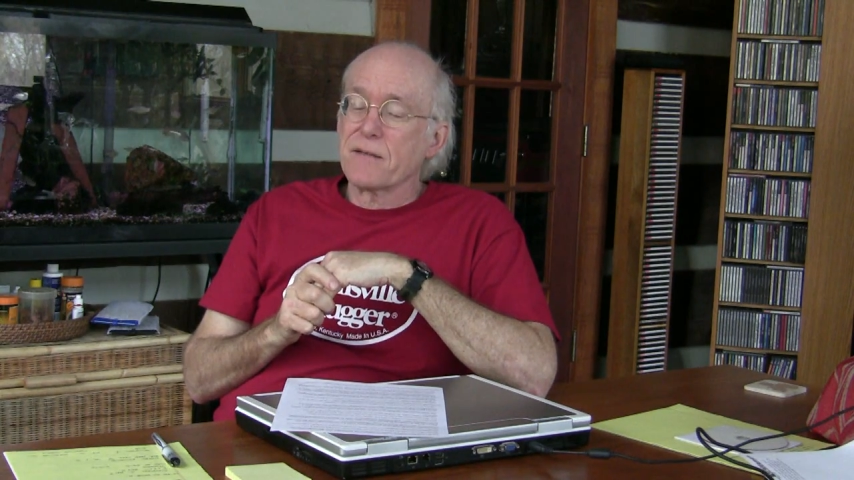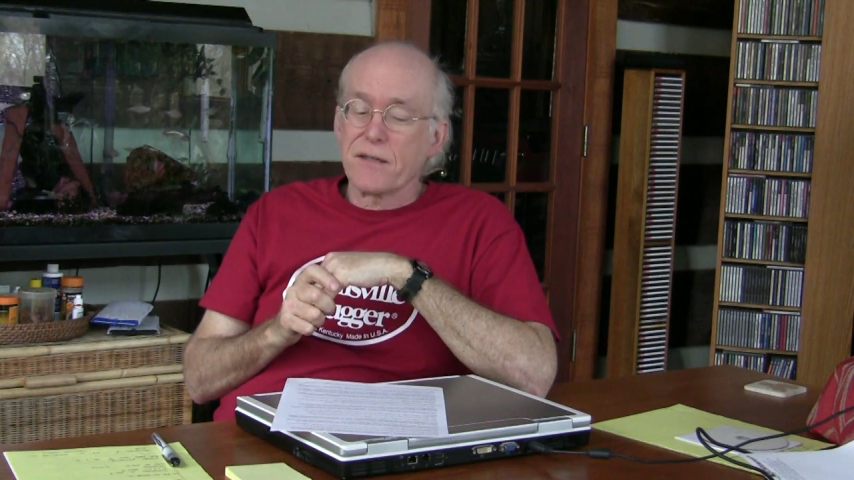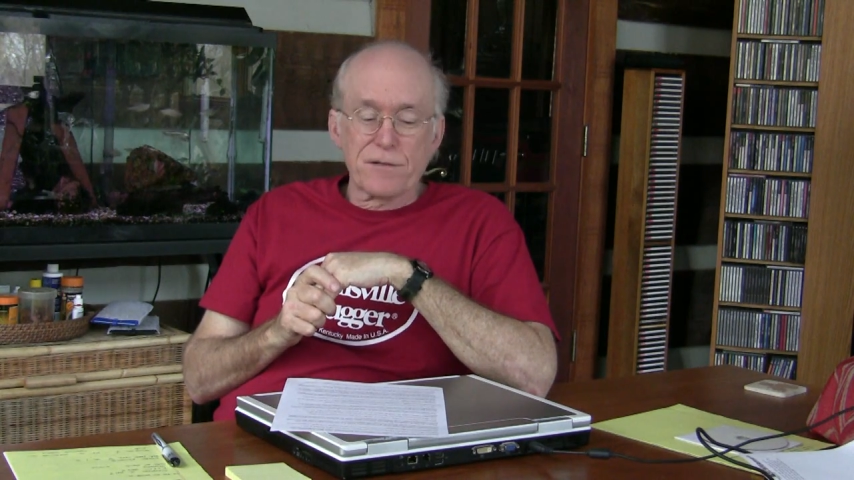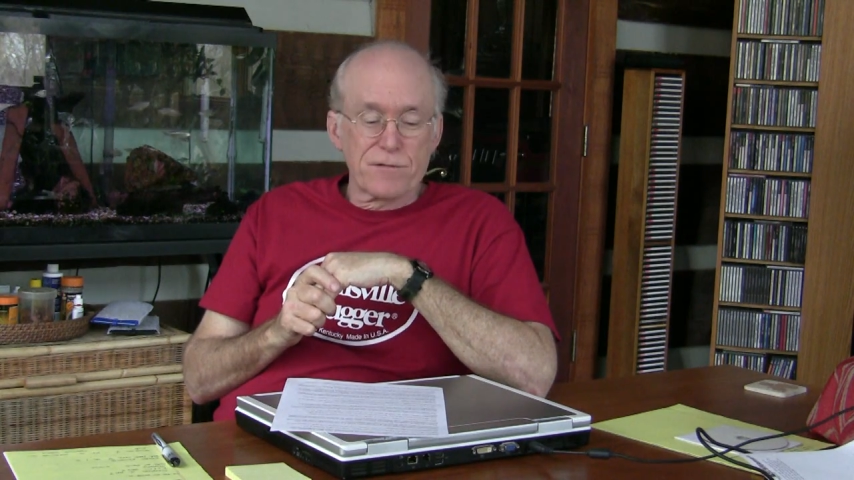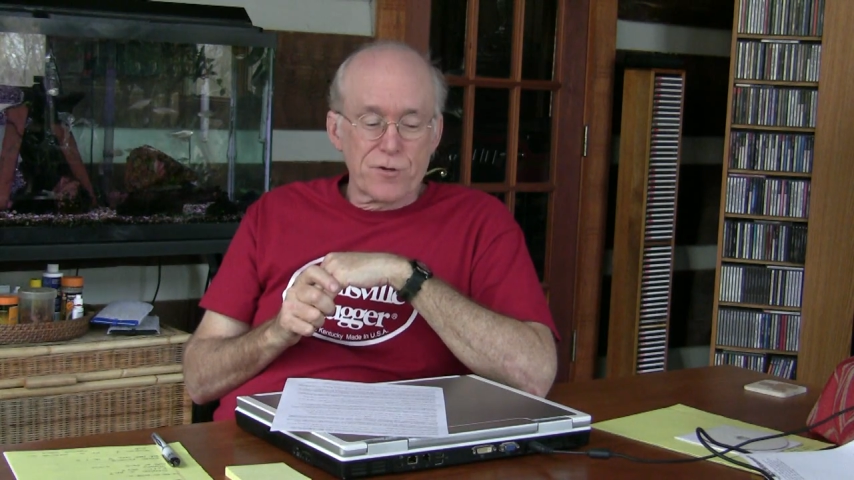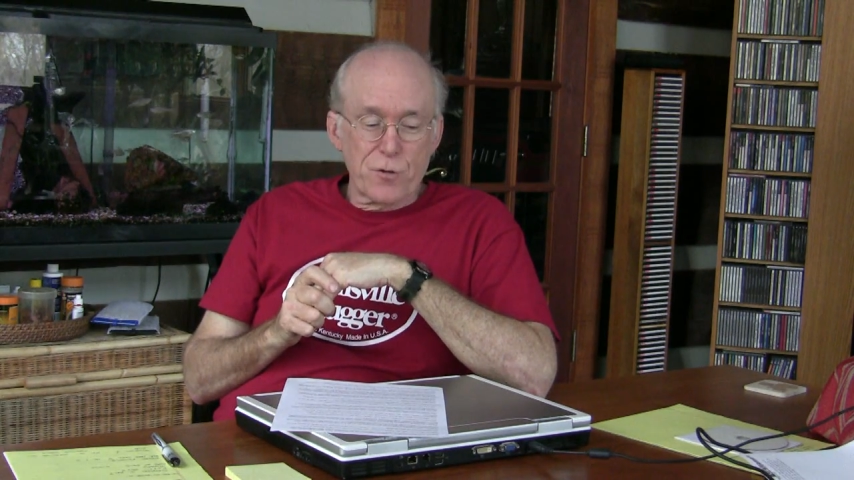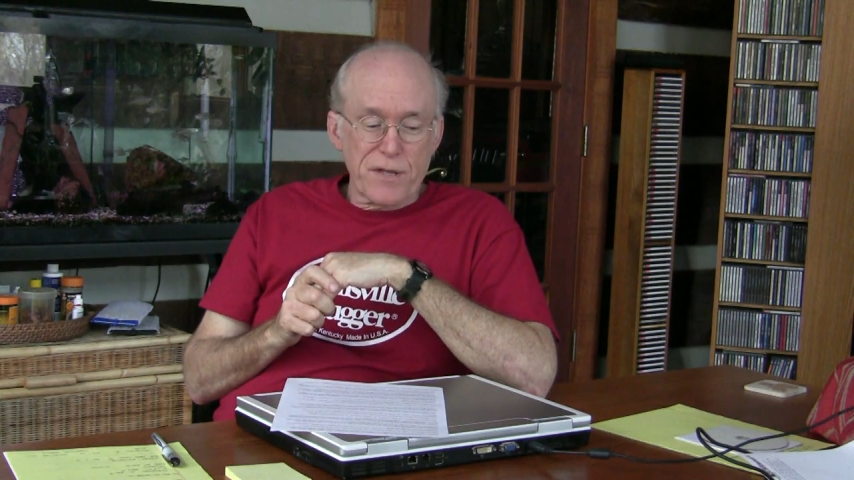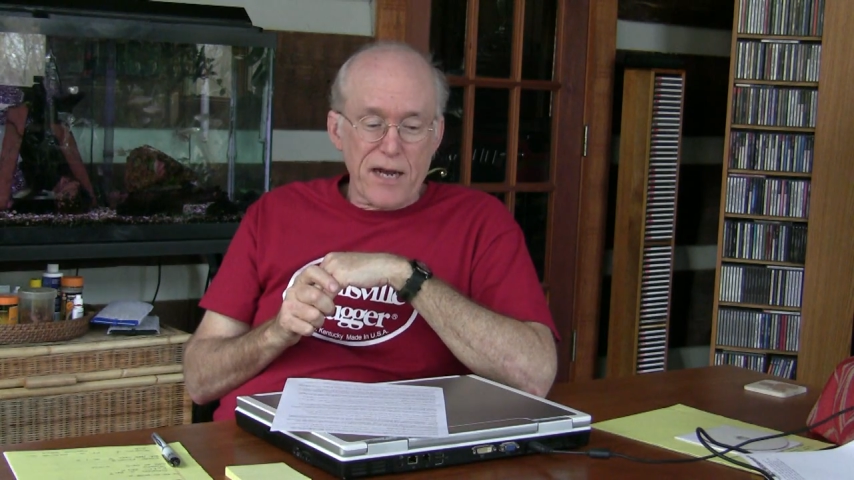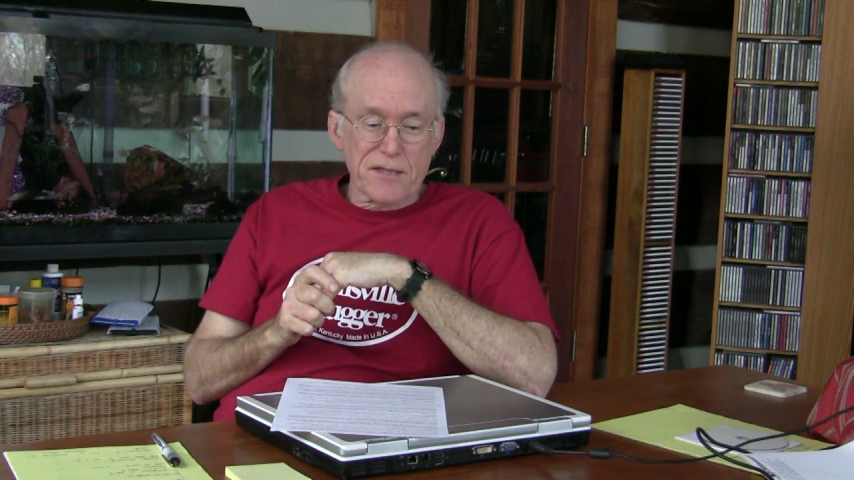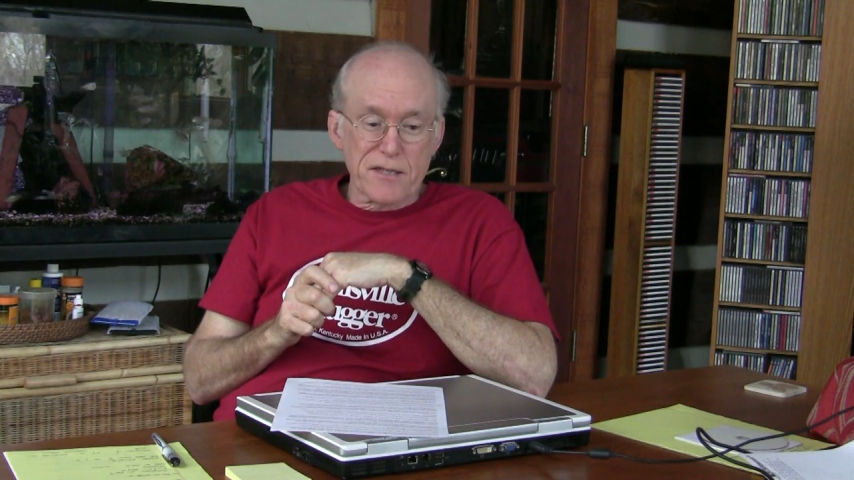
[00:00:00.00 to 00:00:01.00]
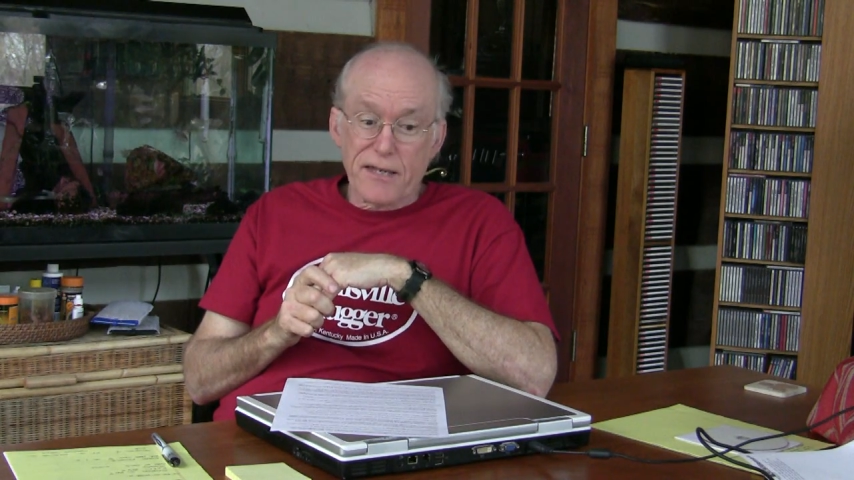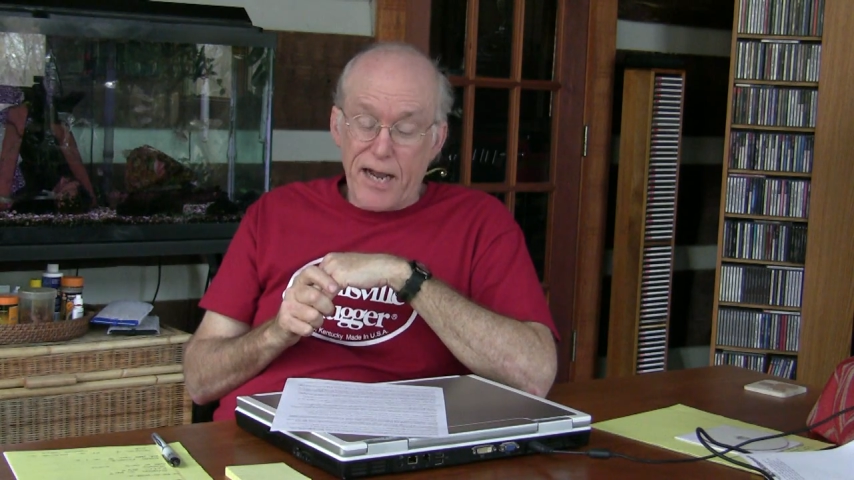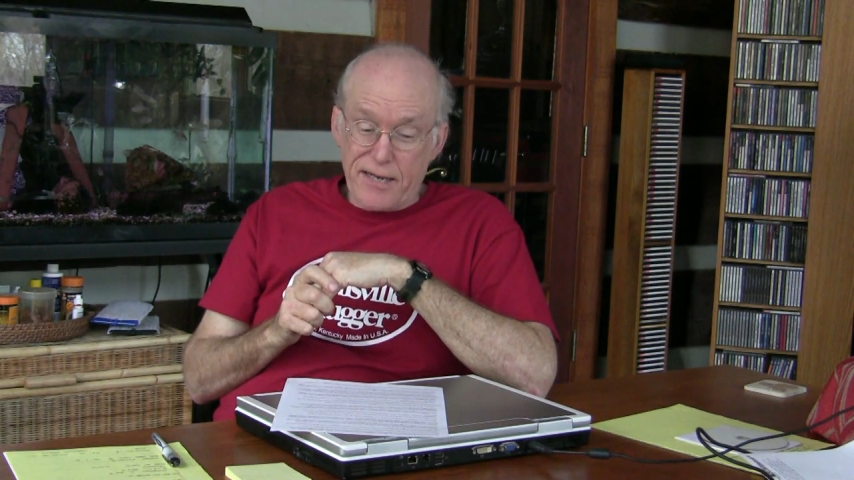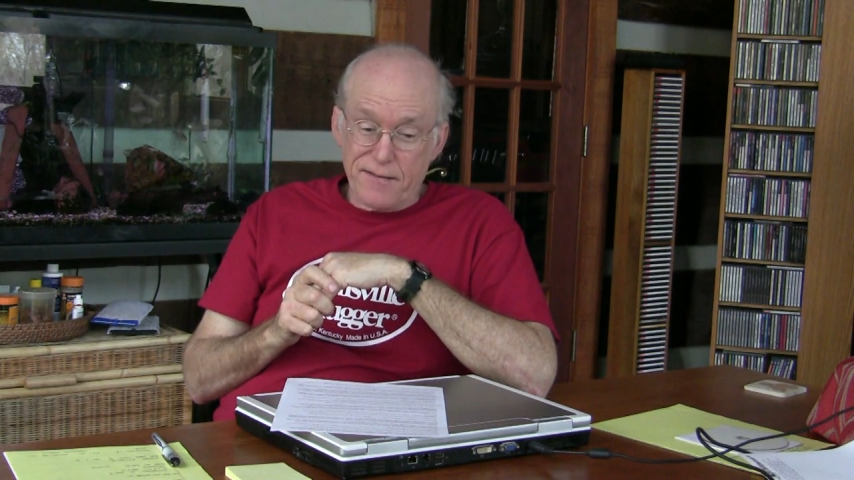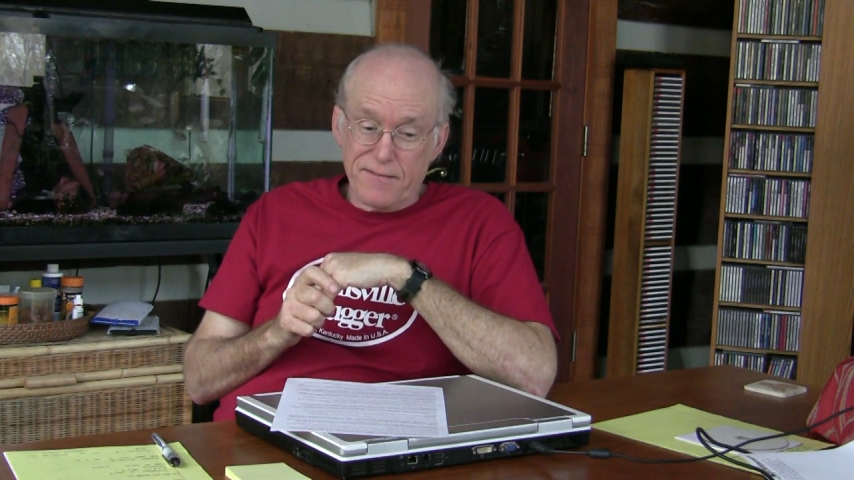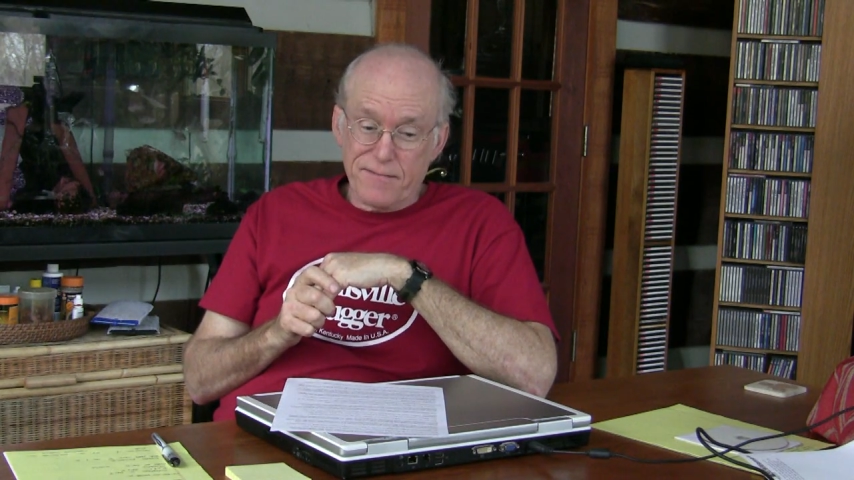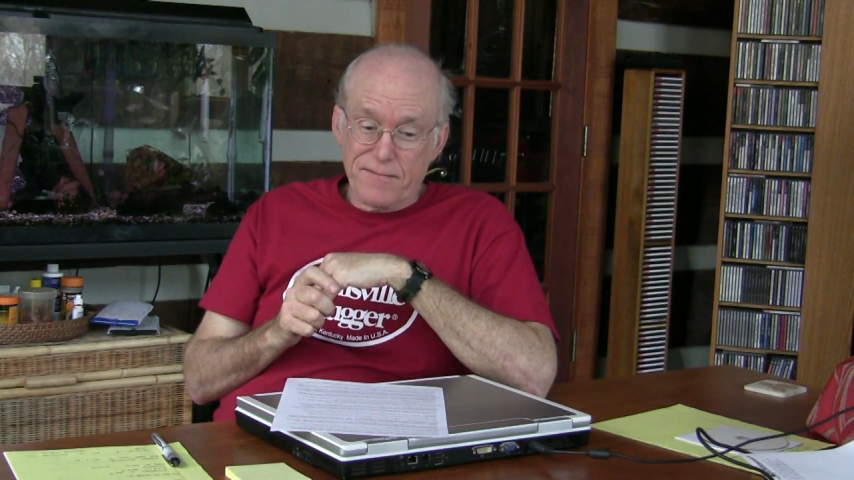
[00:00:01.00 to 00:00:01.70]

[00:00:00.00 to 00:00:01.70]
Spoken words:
in 2008,